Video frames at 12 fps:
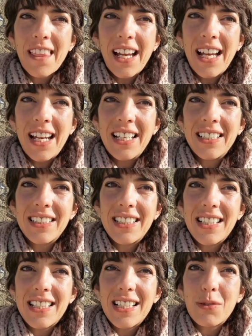and
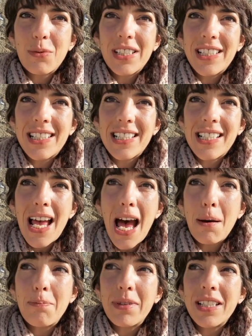this is what's
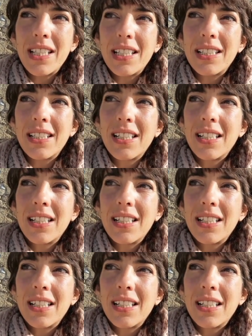happening.